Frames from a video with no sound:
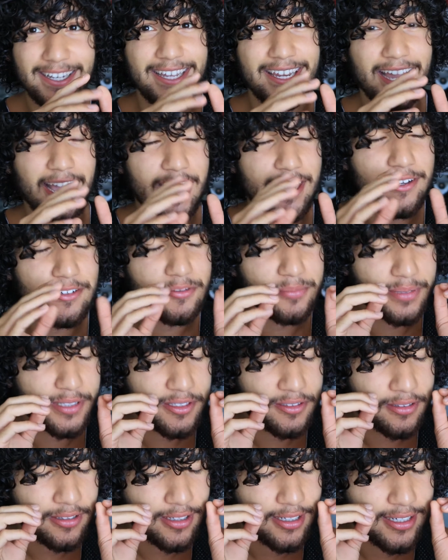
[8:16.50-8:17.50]
And I had
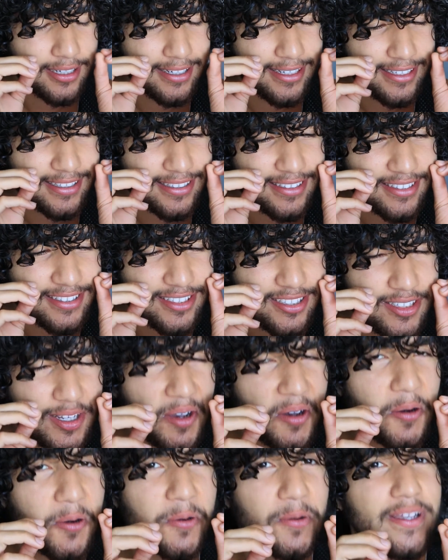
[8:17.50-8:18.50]
been
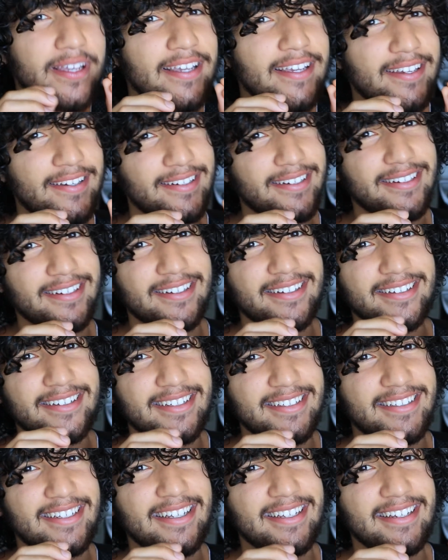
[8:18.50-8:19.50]
so eager
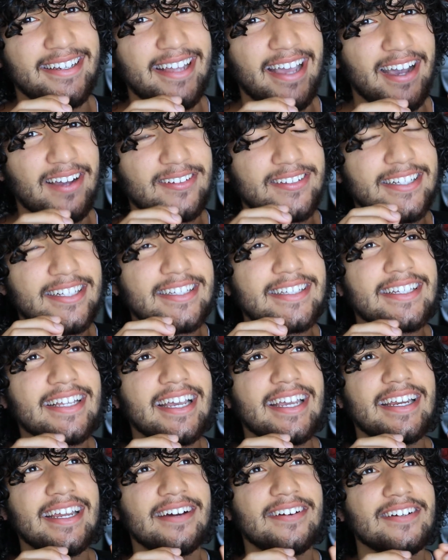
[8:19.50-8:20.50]
to sit down, to
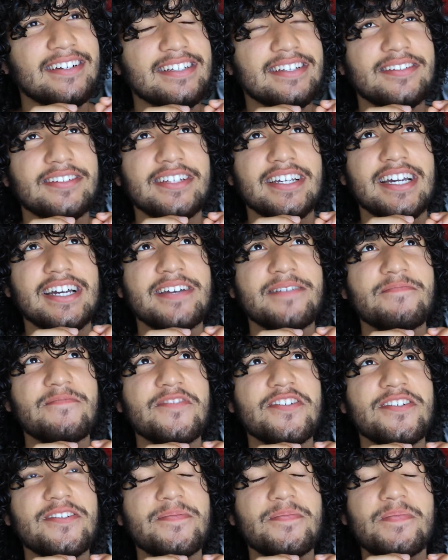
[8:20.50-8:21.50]
lay down, because I was like, I'm
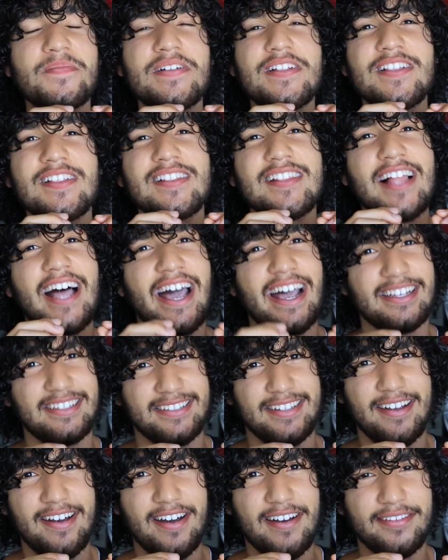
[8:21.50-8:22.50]
gonna
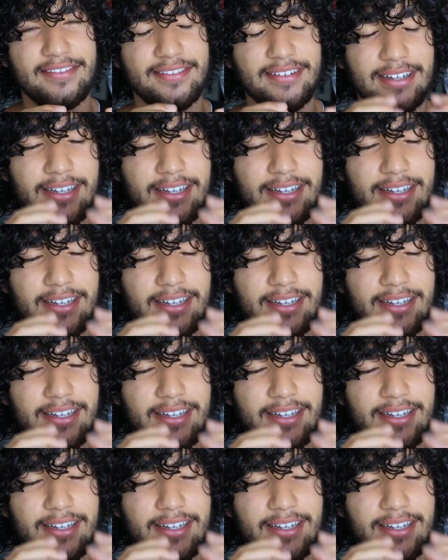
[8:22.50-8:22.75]
blast off.